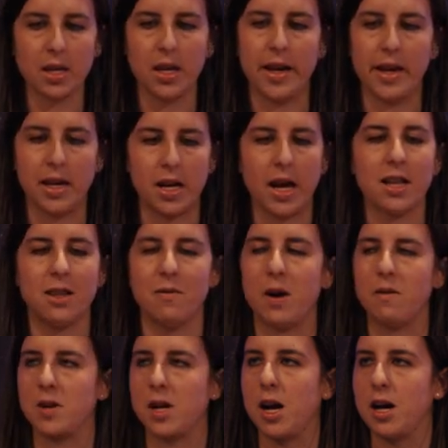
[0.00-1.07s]
And I love
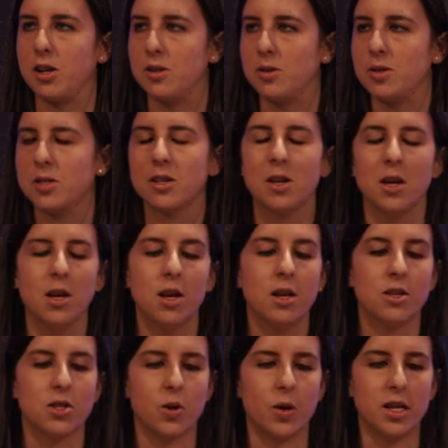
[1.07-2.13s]
avocados.
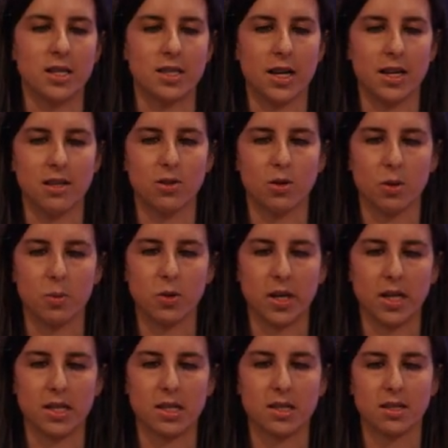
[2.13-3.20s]
So I decided to
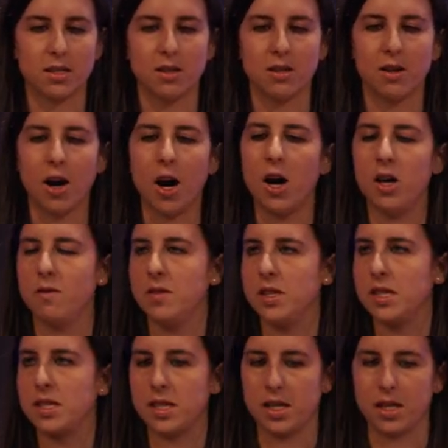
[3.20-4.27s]
replace all of
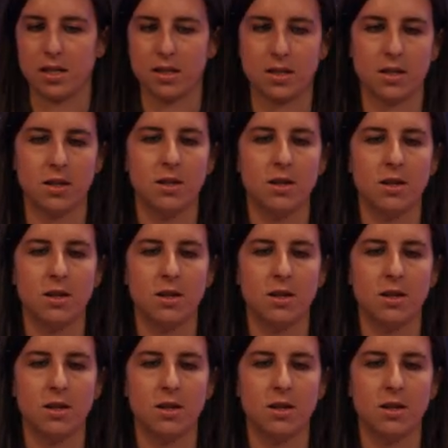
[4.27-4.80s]
these things